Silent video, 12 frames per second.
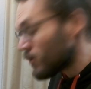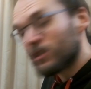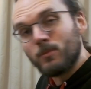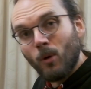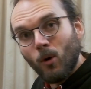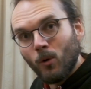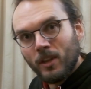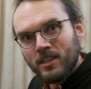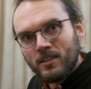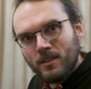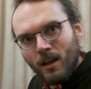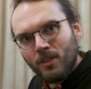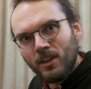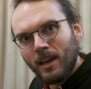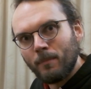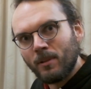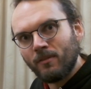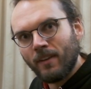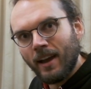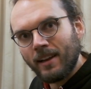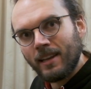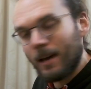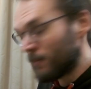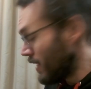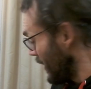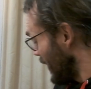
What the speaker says: small, there's nothing amplifying them